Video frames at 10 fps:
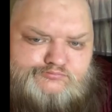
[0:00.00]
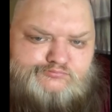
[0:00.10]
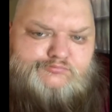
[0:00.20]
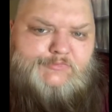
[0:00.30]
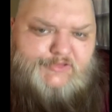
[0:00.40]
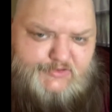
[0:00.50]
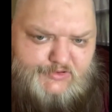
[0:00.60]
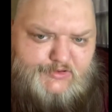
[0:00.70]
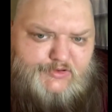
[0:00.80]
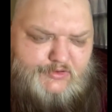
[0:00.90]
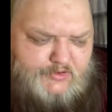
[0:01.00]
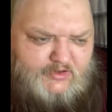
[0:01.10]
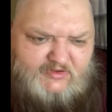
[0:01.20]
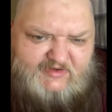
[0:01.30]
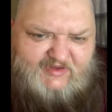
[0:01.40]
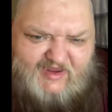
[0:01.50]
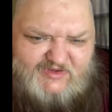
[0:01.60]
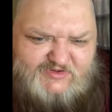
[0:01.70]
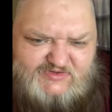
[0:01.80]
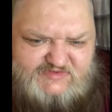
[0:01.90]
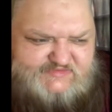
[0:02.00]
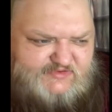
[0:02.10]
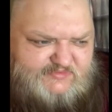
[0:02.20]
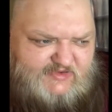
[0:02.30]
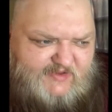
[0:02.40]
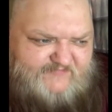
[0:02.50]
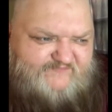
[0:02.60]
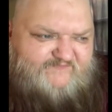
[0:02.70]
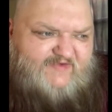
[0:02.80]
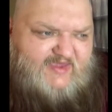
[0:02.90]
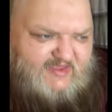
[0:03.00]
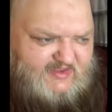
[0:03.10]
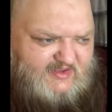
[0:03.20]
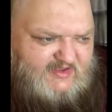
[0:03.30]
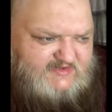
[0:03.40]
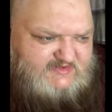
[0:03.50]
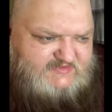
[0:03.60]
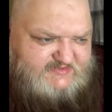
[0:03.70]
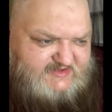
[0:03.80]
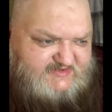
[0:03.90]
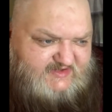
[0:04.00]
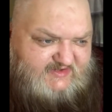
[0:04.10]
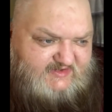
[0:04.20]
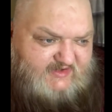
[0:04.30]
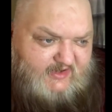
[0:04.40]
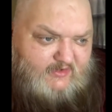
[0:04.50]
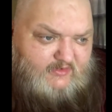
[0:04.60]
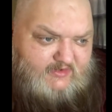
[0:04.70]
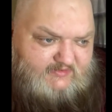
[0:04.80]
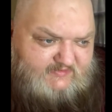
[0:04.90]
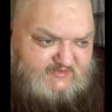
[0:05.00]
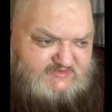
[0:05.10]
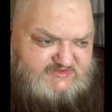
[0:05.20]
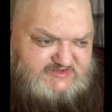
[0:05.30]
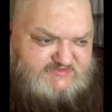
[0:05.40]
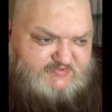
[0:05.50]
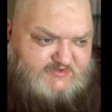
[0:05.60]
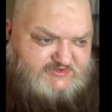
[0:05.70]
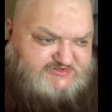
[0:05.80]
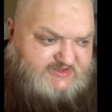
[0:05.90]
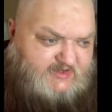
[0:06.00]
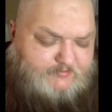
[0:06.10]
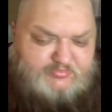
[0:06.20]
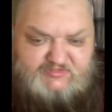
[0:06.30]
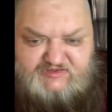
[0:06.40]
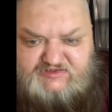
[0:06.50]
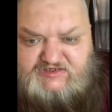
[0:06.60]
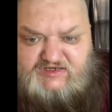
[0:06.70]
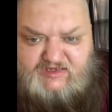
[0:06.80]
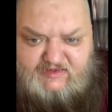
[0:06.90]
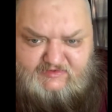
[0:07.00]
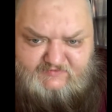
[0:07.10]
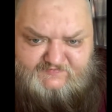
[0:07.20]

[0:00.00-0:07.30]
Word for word: Yeah. Like, how are you going to assume that I'm fat just because I can inhale 18 cheeseburgers and I bleed glaze?